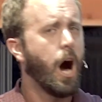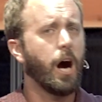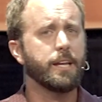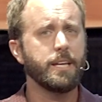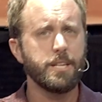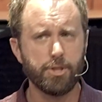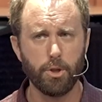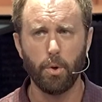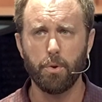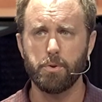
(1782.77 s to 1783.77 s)
on his
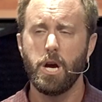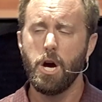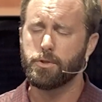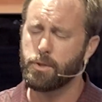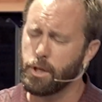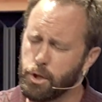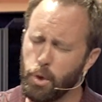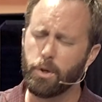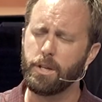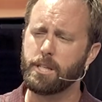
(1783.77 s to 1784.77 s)
shoulders so that
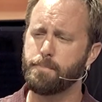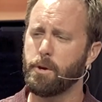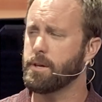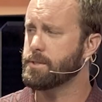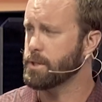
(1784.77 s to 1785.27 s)
you could experience